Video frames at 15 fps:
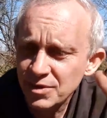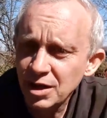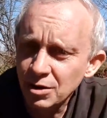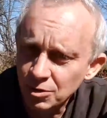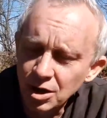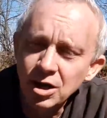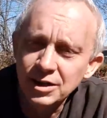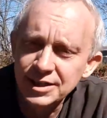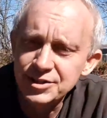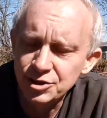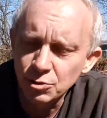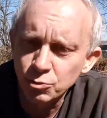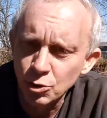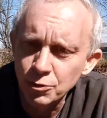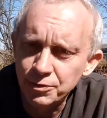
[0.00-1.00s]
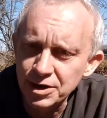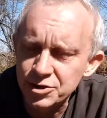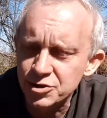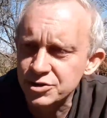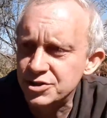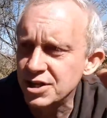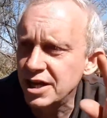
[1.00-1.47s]
or at least the roof, I
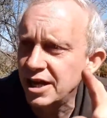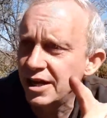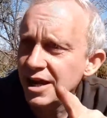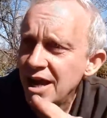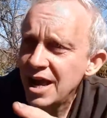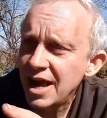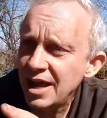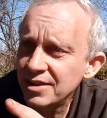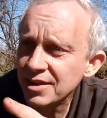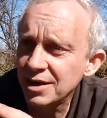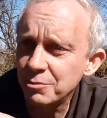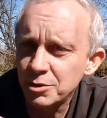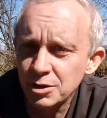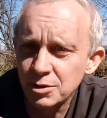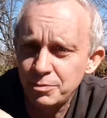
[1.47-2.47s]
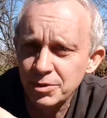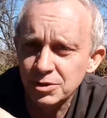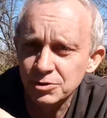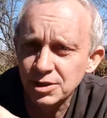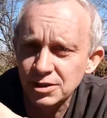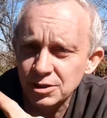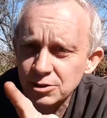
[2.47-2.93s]
should say, and then I'm going to
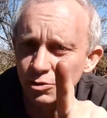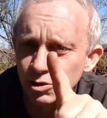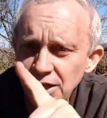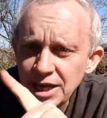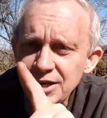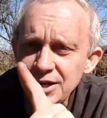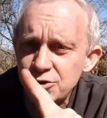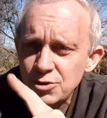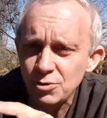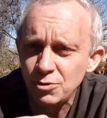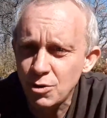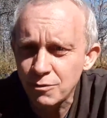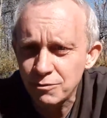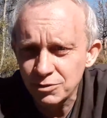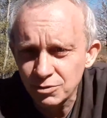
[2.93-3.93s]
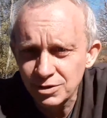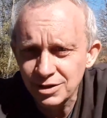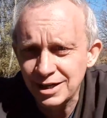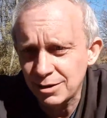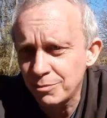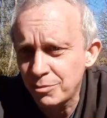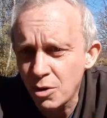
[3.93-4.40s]
build a little lean-to over the,
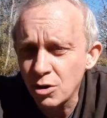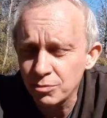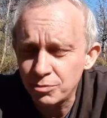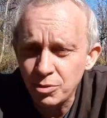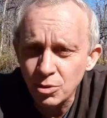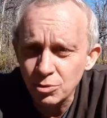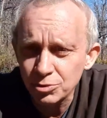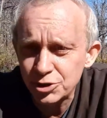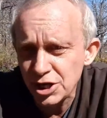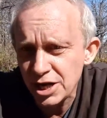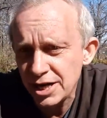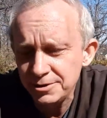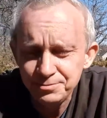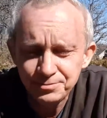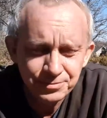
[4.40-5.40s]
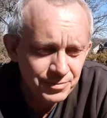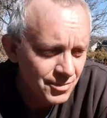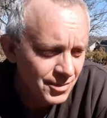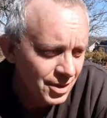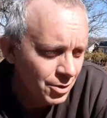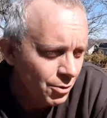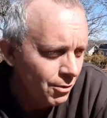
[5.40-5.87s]
like a barn pole shed
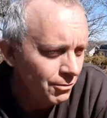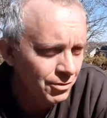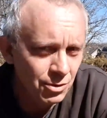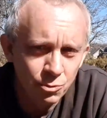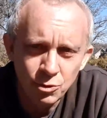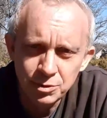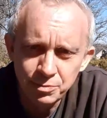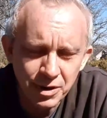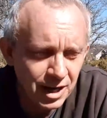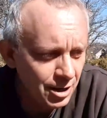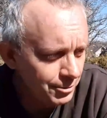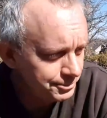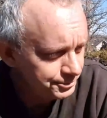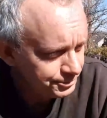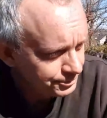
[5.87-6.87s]
over the wood pile.